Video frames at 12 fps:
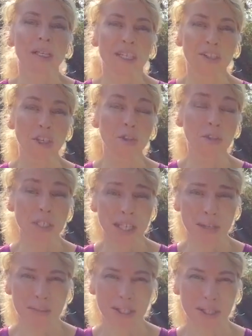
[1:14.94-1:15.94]
Now don't
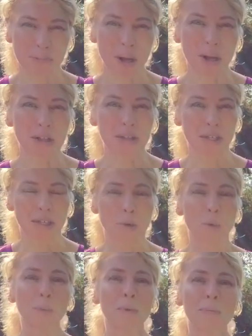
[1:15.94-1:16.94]
skip this part.
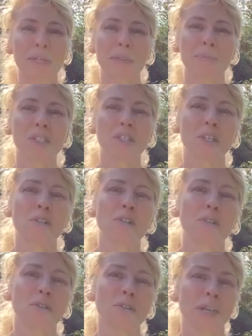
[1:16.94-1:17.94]
Warm-up has been shown
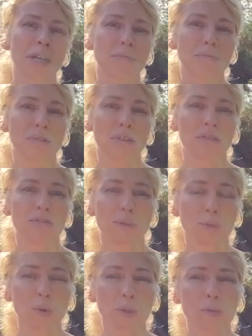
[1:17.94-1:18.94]
to improve
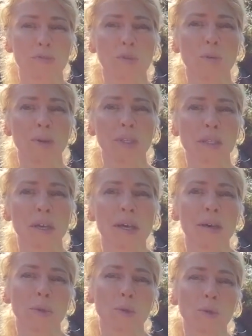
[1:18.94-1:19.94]
sports performance,
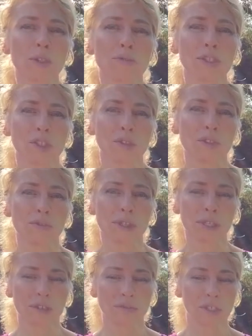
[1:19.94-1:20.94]
but also reduce the risk of